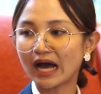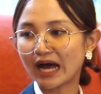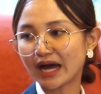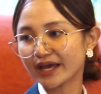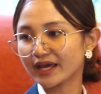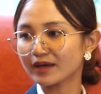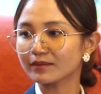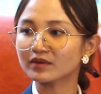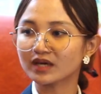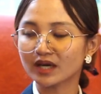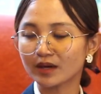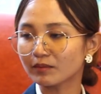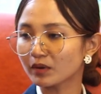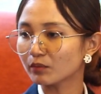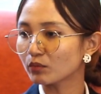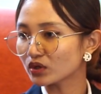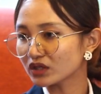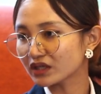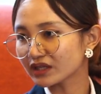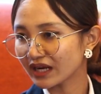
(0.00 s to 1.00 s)
I am
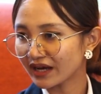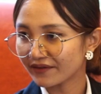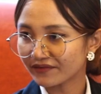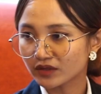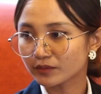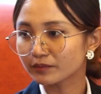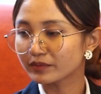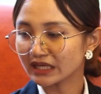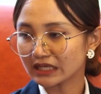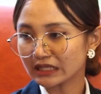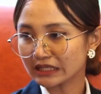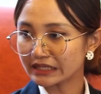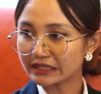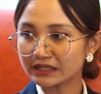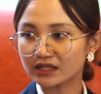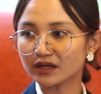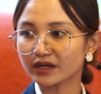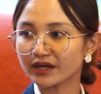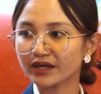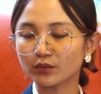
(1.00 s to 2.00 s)
capable enough to be a
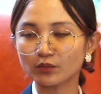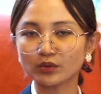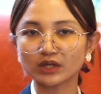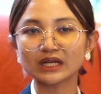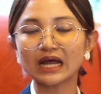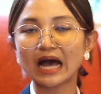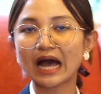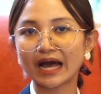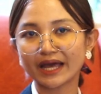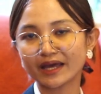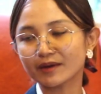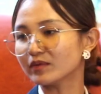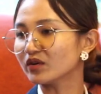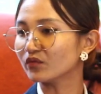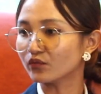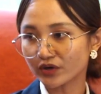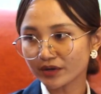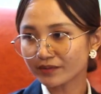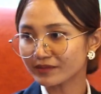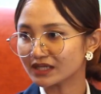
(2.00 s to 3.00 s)
leader, even I am
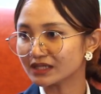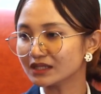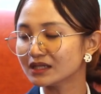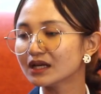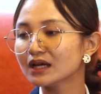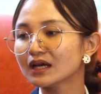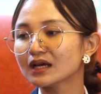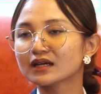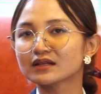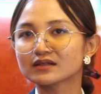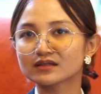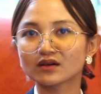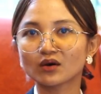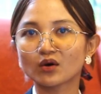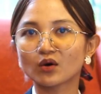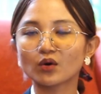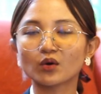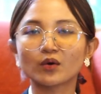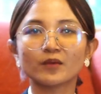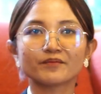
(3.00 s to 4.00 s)
a woman.
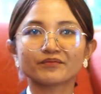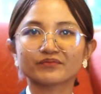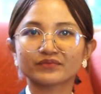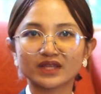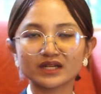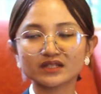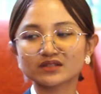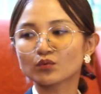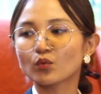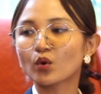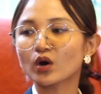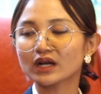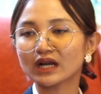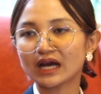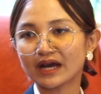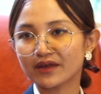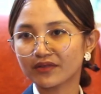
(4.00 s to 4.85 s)
So that's what